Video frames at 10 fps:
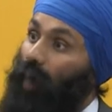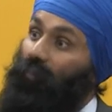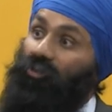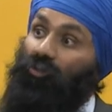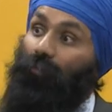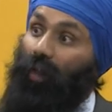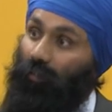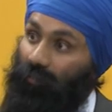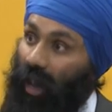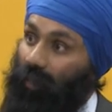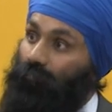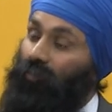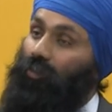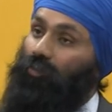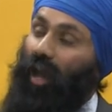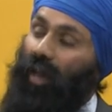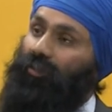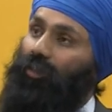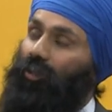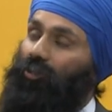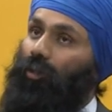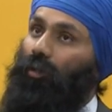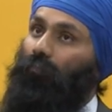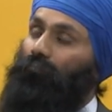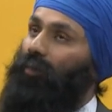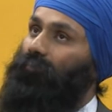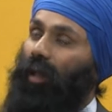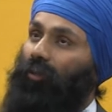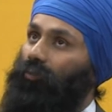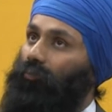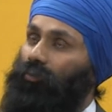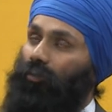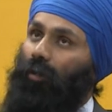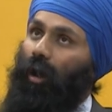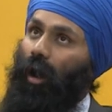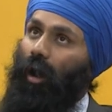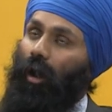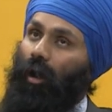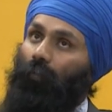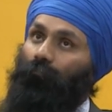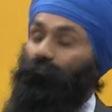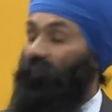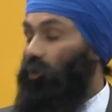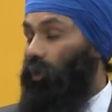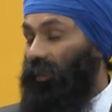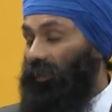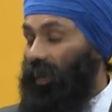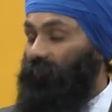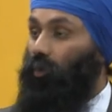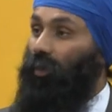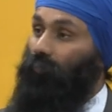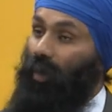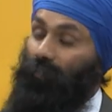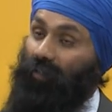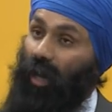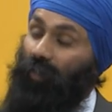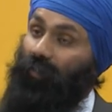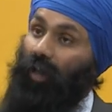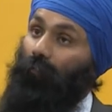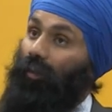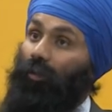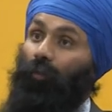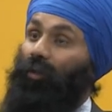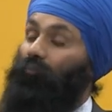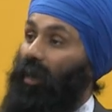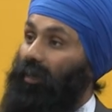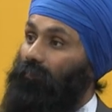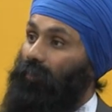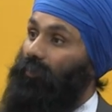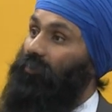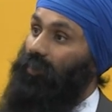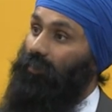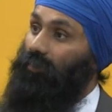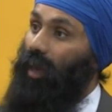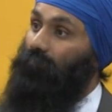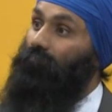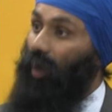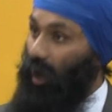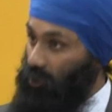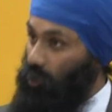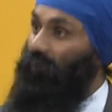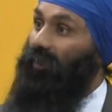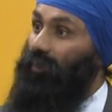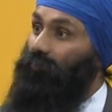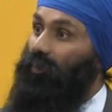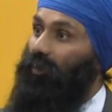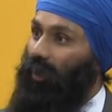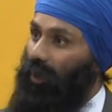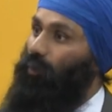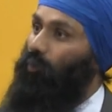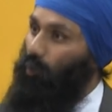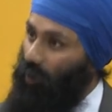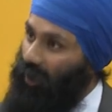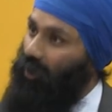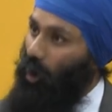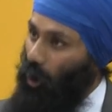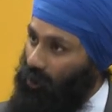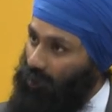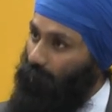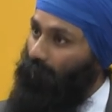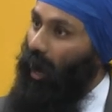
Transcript: I'm concerned about that. So as such, my values, call it left, call it right, because I think I'm a little bit right in the sense that I do believe in working hard.